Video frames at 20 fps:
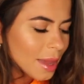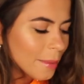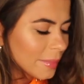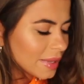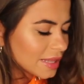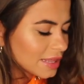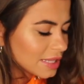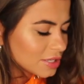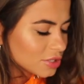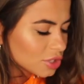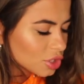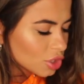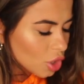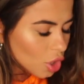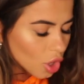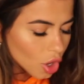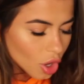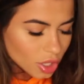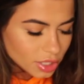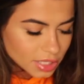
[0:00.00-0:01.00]
but these are
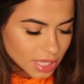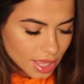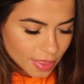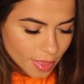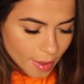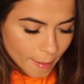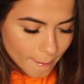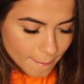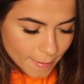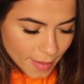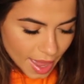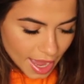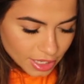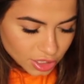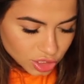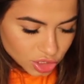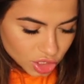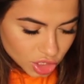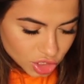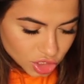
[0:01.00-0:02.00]
called the
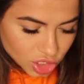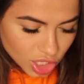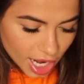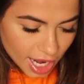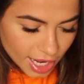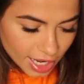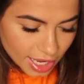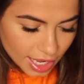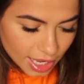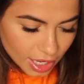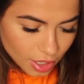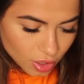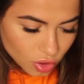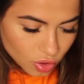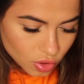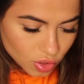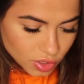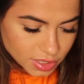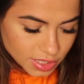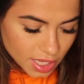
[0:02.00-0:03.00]
mesh check
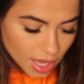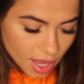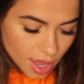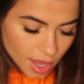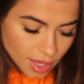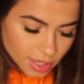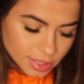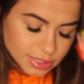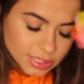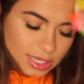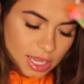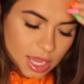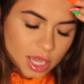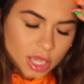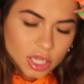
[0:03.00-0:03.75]
ankle socks.